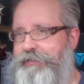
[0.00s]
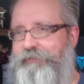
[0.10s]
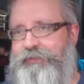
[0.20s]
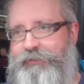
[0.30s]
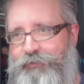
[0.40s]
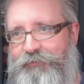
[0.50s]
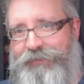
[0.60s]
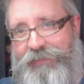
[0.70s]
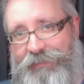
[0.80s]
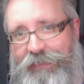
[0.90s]
to have to sort of
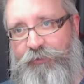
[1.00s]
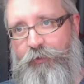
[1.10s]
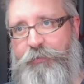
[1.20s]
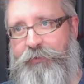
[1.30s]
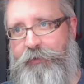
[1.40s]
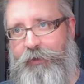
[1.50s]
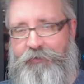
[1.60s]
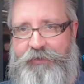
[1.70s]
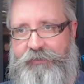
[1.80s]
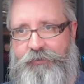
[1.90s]
sit up
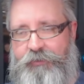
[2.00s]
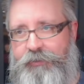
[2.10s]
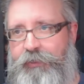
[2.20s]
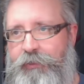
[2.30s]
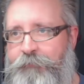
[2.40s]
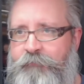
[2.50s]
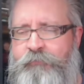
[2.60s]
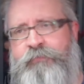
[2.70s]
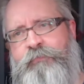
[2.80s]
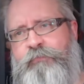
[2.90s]
on the edge of the chair.
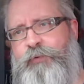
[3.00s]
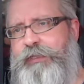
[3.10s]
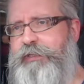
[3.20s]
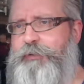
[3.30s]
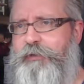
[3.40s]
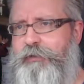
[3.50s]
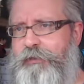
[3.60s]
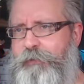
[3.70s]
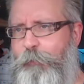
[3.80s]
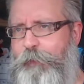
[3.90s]
With this one,
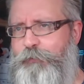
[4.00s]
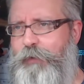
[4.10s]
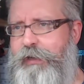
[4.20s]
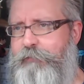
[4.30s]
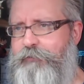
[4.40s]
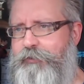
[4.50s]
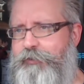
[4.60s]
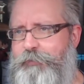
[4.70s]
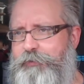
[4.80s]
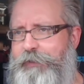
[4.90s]
it's way more
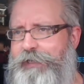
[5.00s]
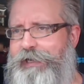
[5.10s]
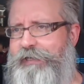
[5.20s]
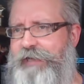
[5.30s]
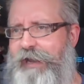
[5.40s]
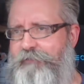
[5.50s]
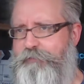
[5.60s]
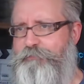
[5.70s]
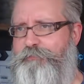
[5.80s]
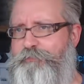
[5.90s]
adjustable, so I can actually have
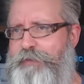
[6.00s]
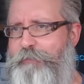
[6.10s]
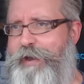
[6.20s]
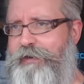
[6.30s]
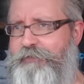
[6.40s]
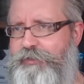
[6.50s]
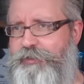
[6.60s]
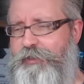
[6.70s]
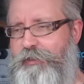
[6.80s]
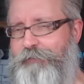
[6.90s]
the back of the
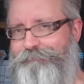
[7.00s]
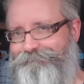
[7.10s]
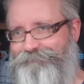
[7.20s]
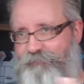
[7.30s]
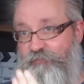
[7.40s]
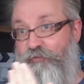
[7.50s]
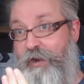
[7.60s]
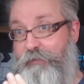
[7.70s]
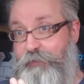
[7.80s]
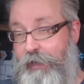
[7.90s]
chair
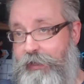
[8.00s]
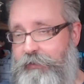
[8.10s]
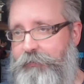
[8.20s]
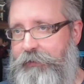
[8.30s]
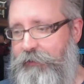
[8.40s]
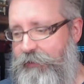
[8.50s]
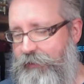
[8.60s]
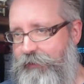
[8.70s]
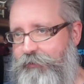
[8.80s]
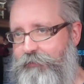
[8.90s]
right behind me.
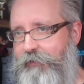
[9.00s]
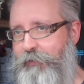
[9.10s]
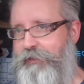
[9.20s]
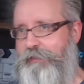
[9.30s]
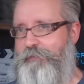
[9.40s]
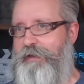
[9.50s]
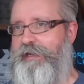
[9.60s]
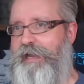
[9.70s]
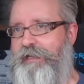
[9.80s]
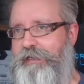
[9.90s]
So if I want to lean back,
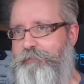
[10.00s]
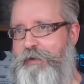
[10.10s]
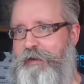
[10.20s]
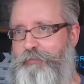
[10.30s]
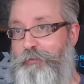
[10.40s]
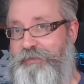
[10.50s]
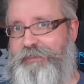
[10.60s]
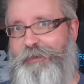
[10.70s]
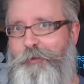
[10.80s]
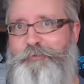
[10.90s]
I can lean back, but I'm
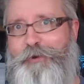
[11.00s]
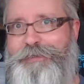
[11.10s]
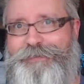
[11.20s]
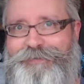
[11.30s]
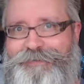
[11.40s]
still upright,